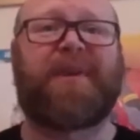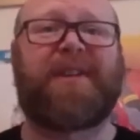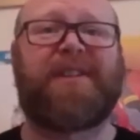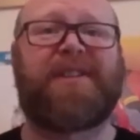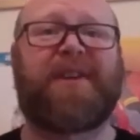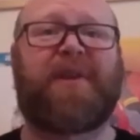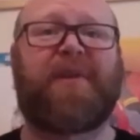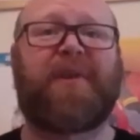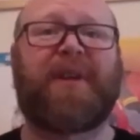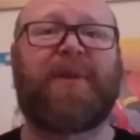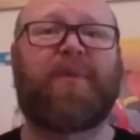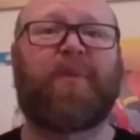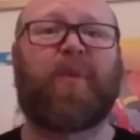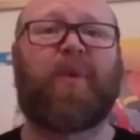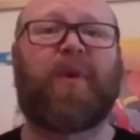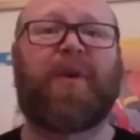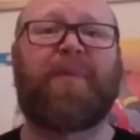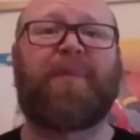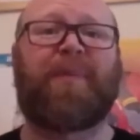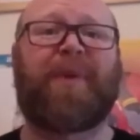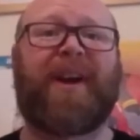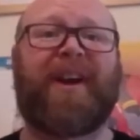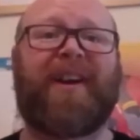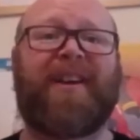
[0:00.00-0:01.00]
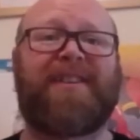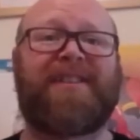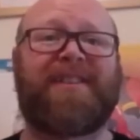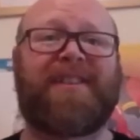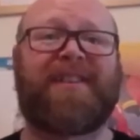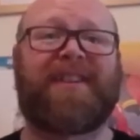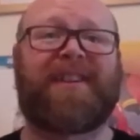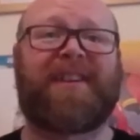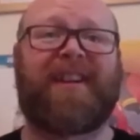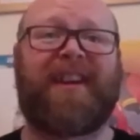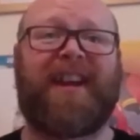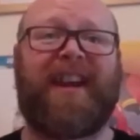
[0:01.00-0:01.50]
is only one part of
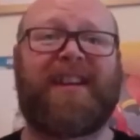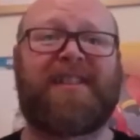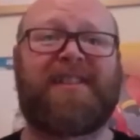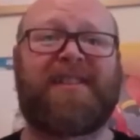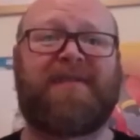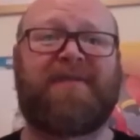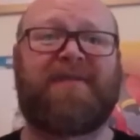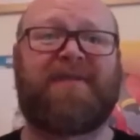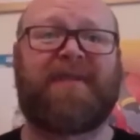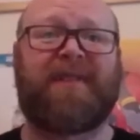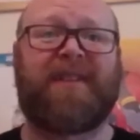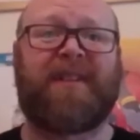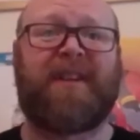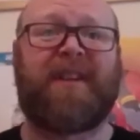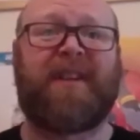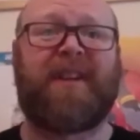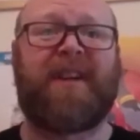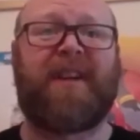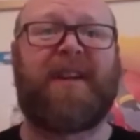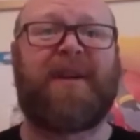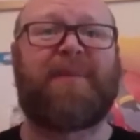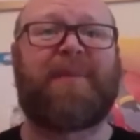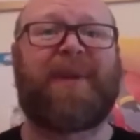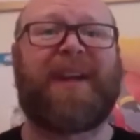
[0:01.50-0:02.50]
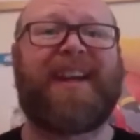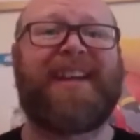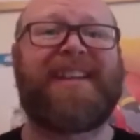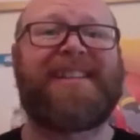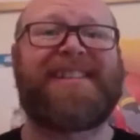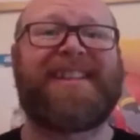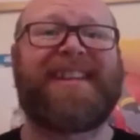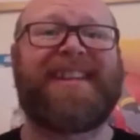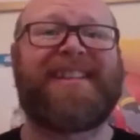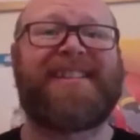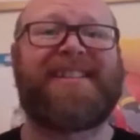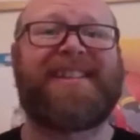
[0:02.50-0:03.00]
the collective. Playing
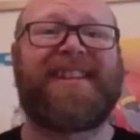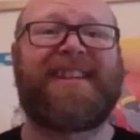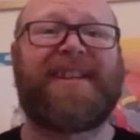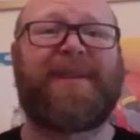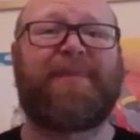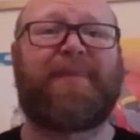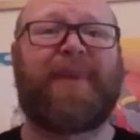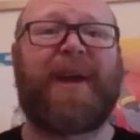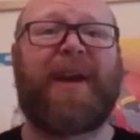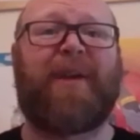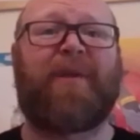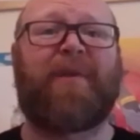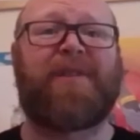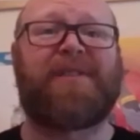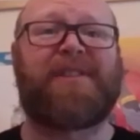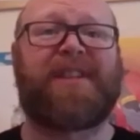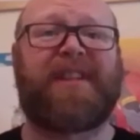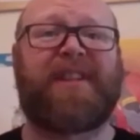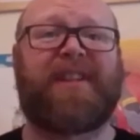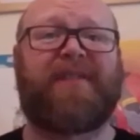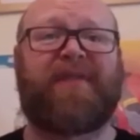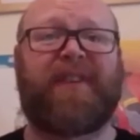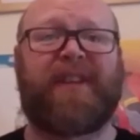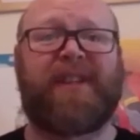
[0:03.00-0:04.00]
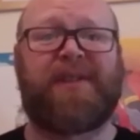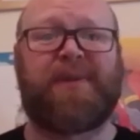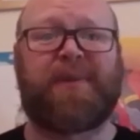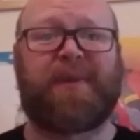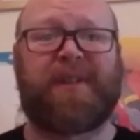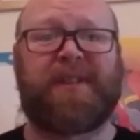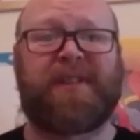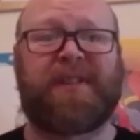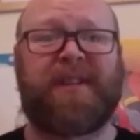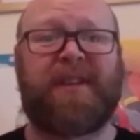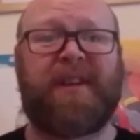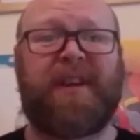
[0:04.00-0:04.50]
D&D empowers
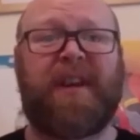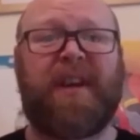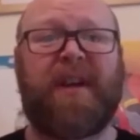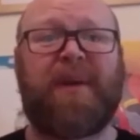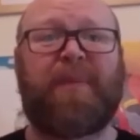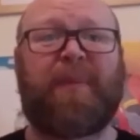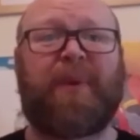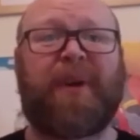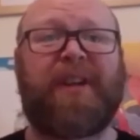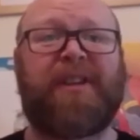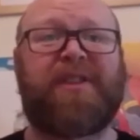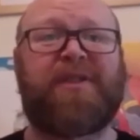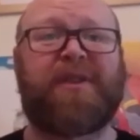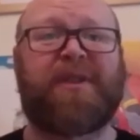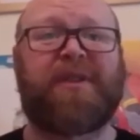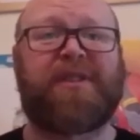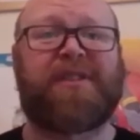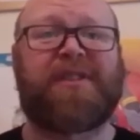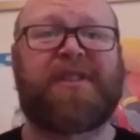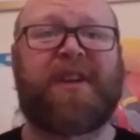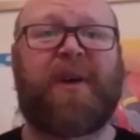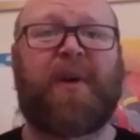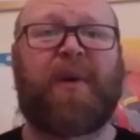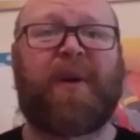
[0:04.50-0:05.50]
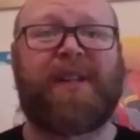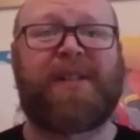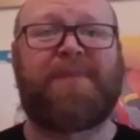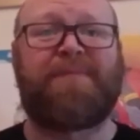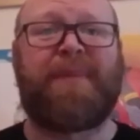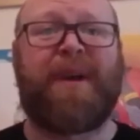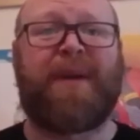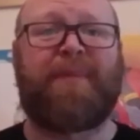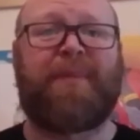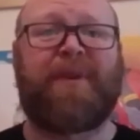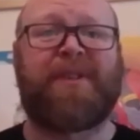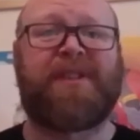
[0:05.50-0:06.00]
individuals, but it does so as
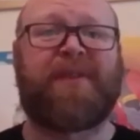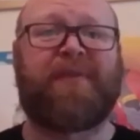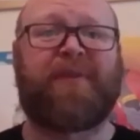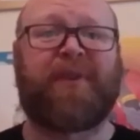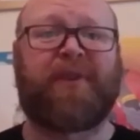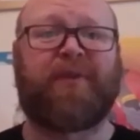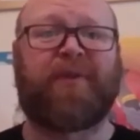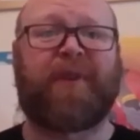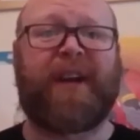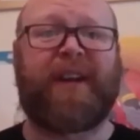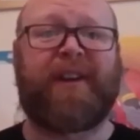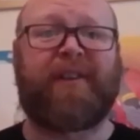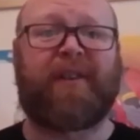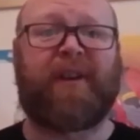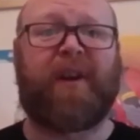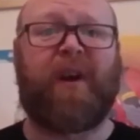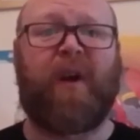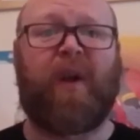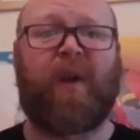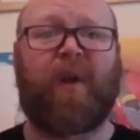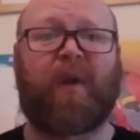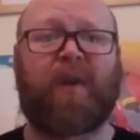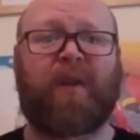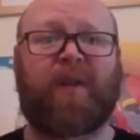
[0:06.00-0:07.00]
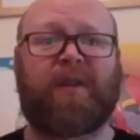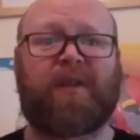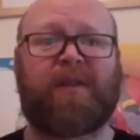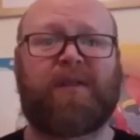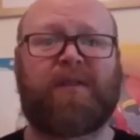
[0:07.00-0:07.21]
members of a greater whole.